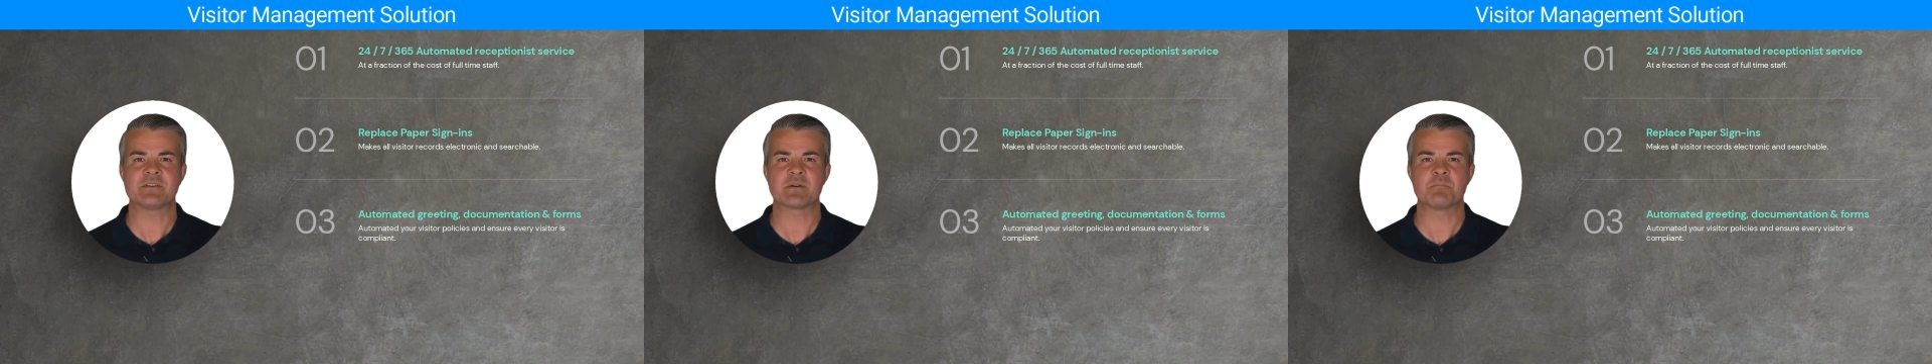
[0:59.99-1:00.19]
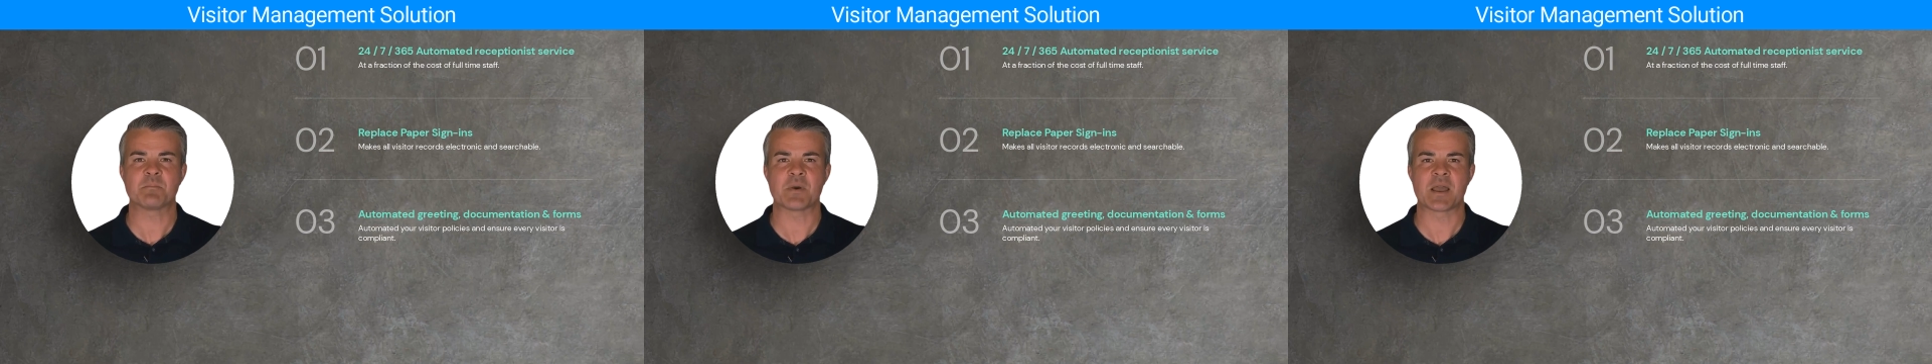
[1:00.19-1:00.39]

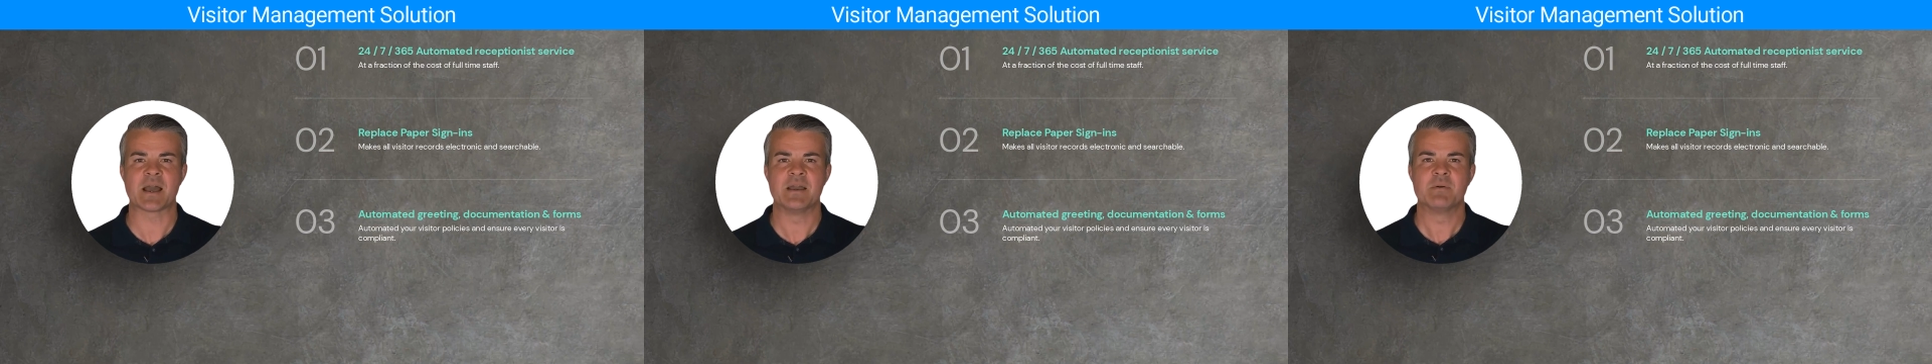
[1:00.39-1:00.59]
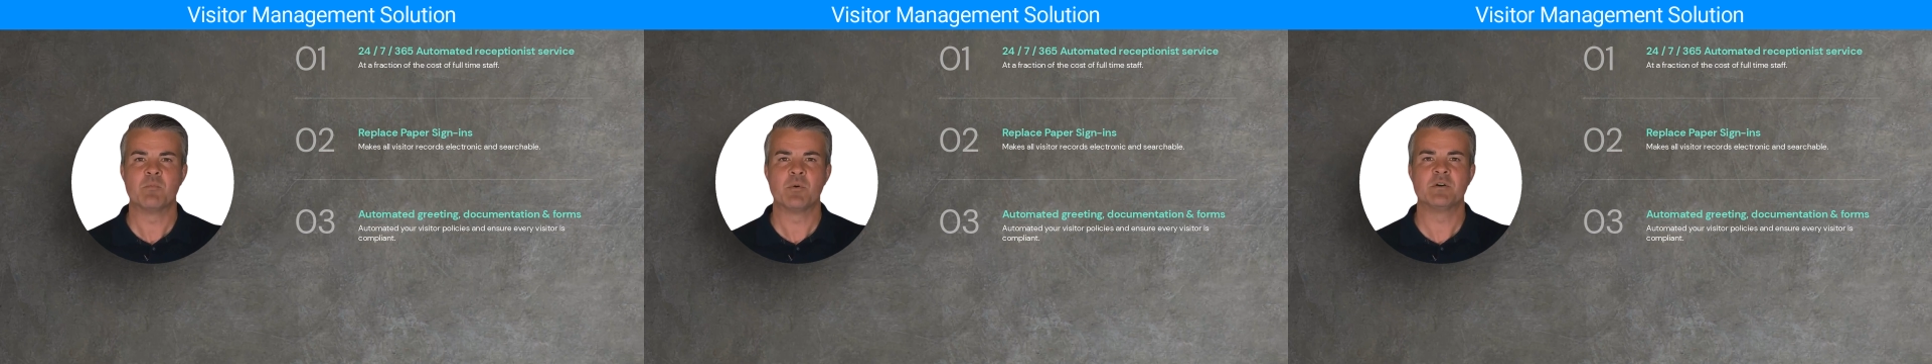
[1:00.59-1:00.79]

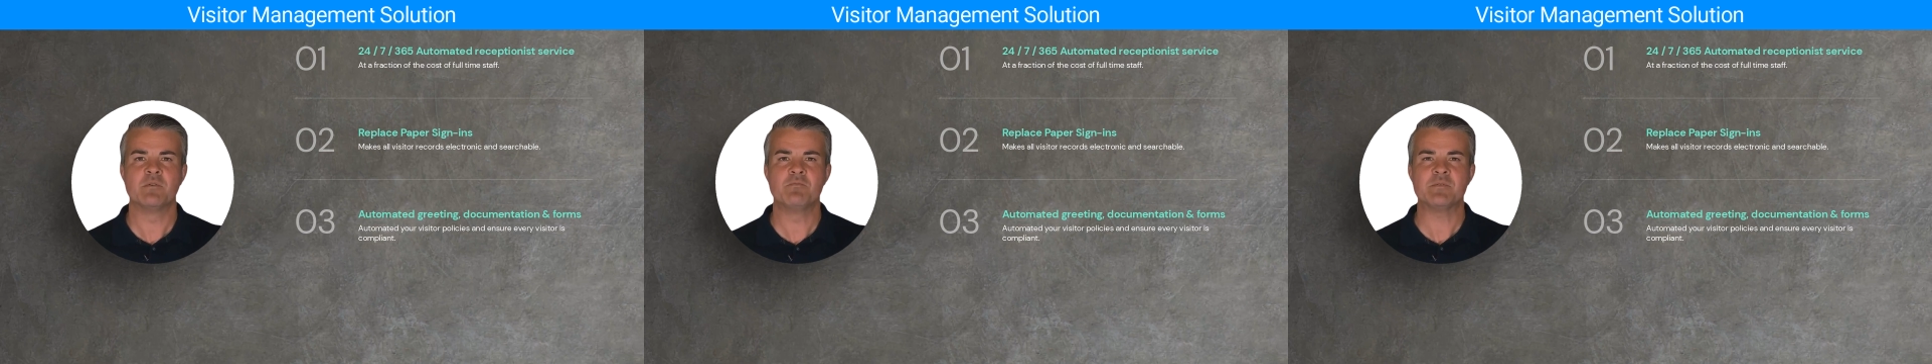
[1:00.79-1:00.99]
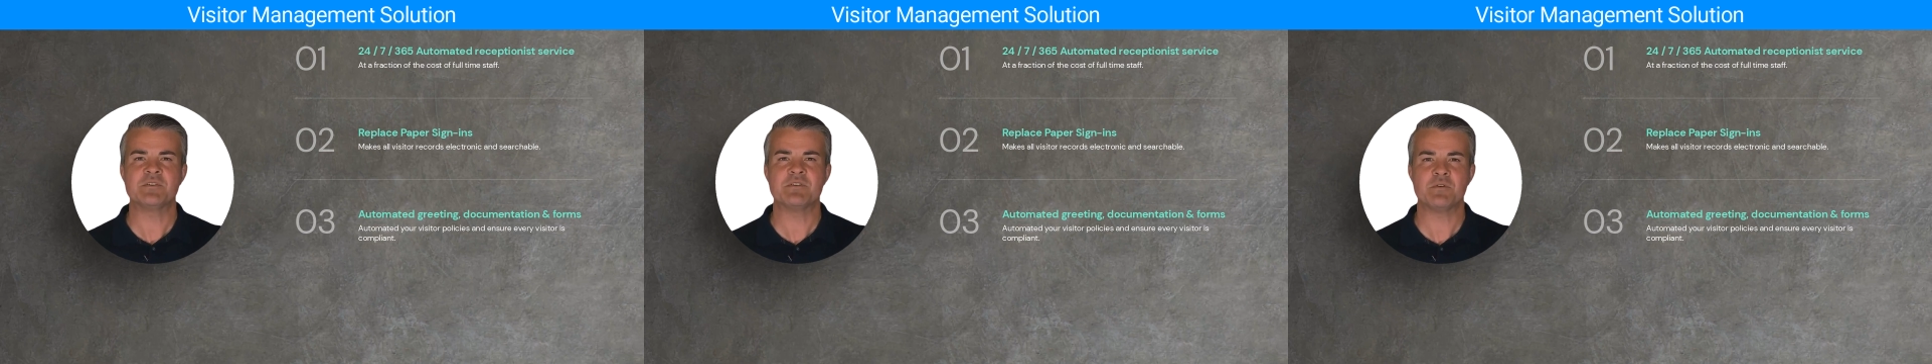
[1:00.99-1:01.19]
compliant with your
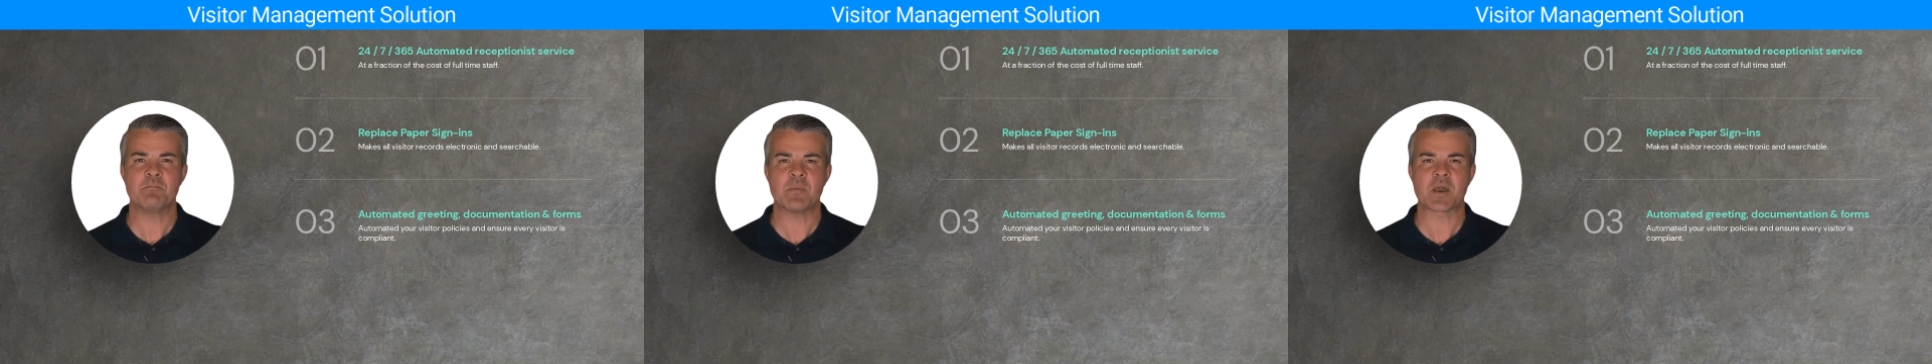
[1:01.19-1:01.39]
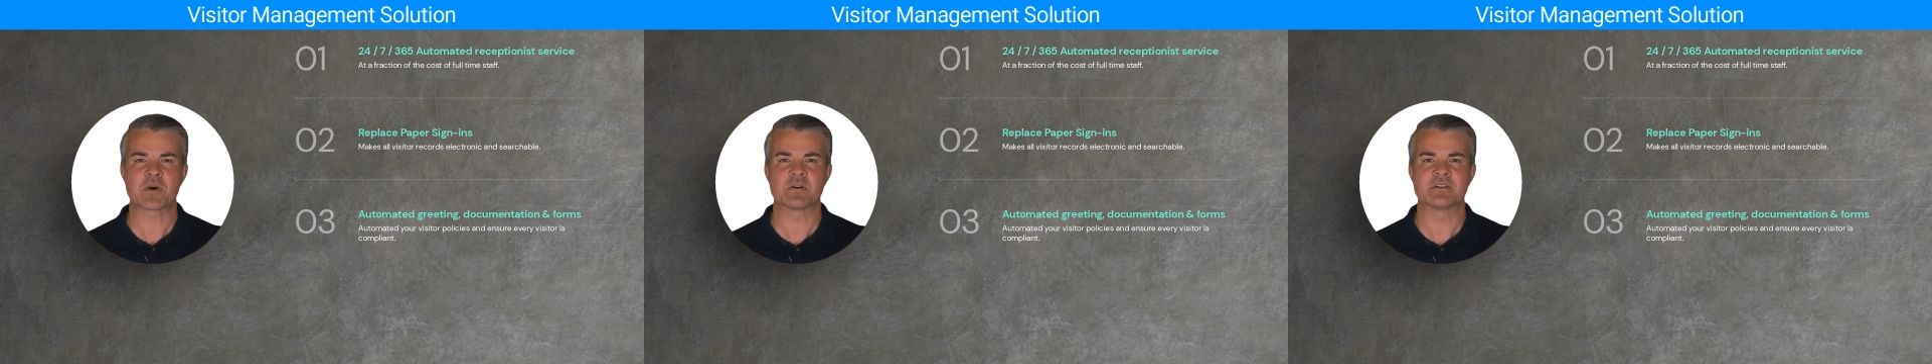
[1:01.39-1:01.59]
visitor
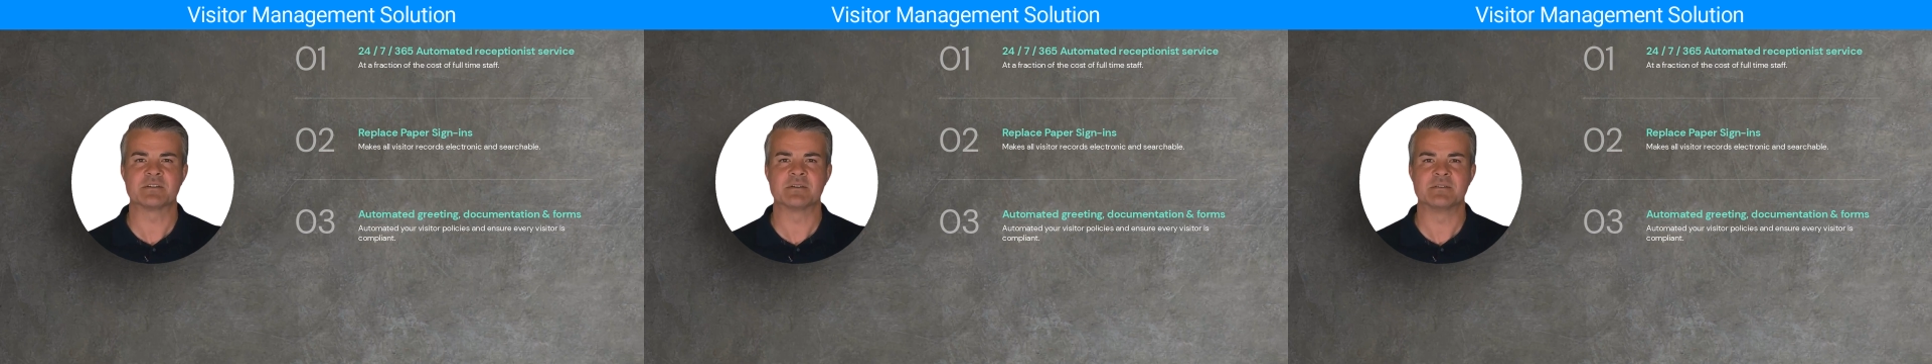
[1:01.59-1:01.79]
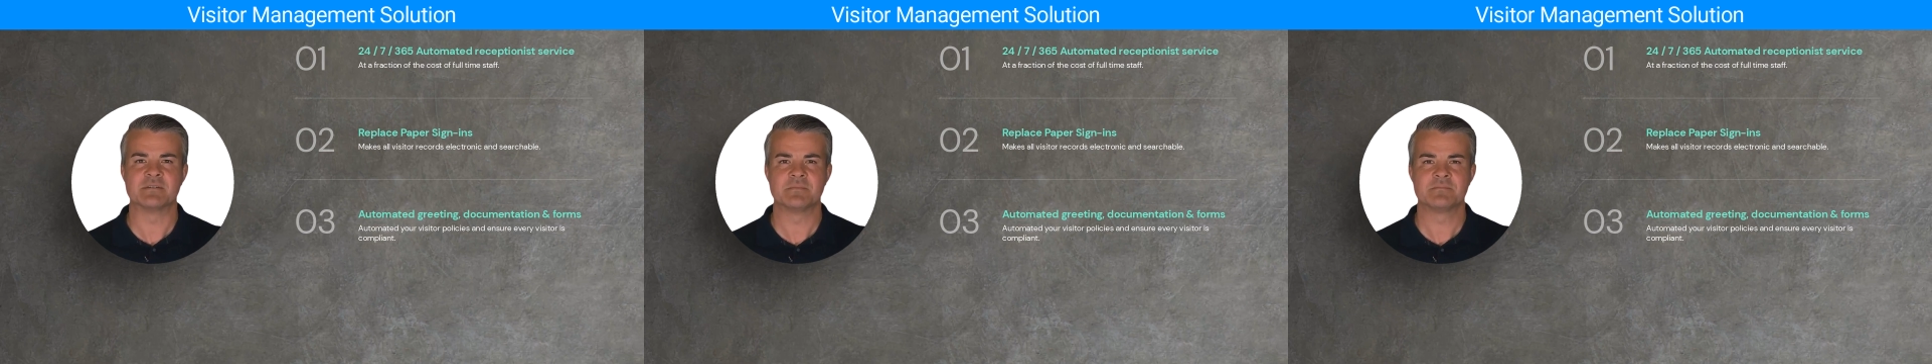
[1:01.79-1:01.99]

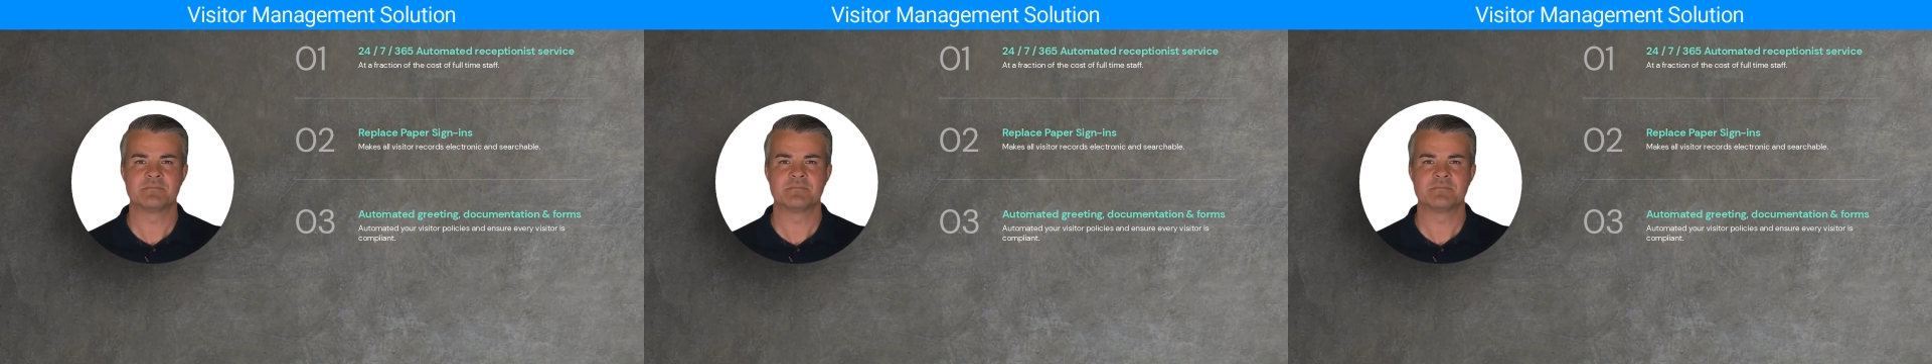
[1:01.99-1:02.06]
policies.